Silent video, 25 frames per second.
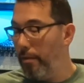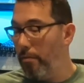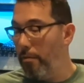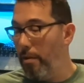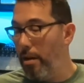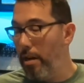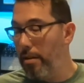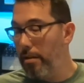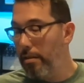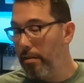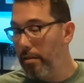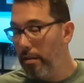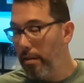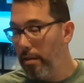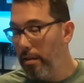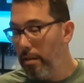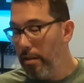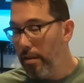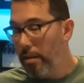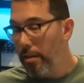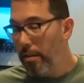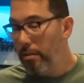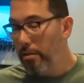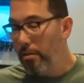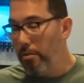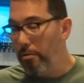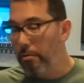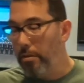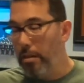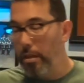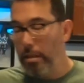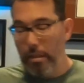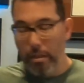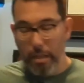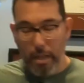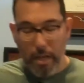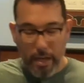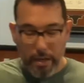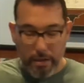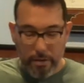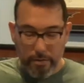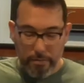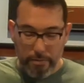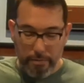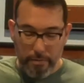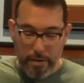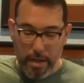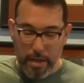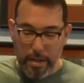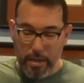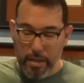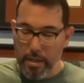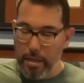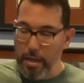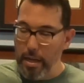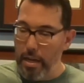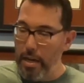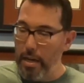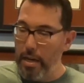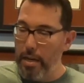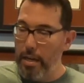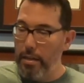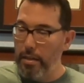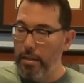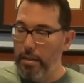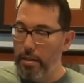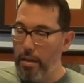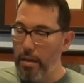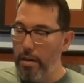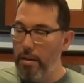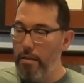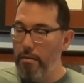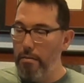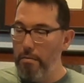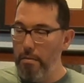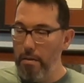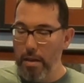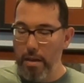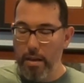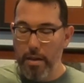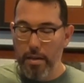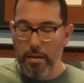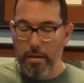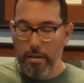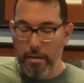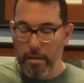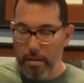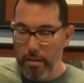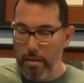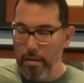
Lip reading: 1, 2, good luck. Ready and go and.